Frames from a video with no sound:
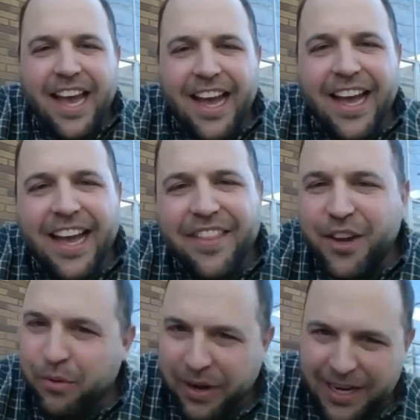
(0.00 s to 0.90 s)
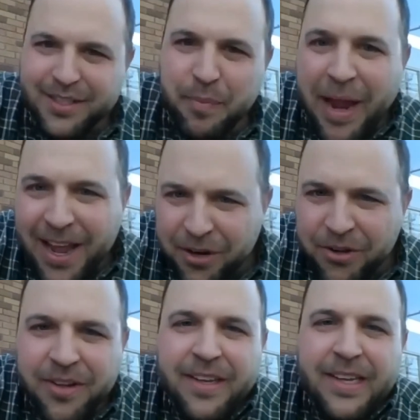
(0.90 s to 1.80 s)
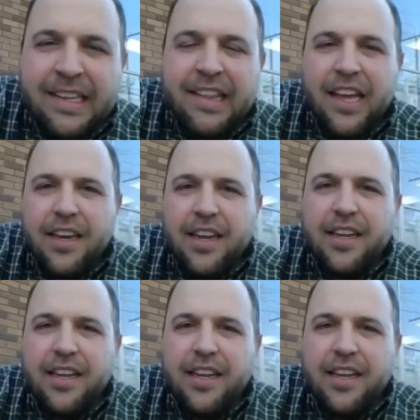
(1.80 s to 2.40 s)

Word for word: uh, that creates a panel that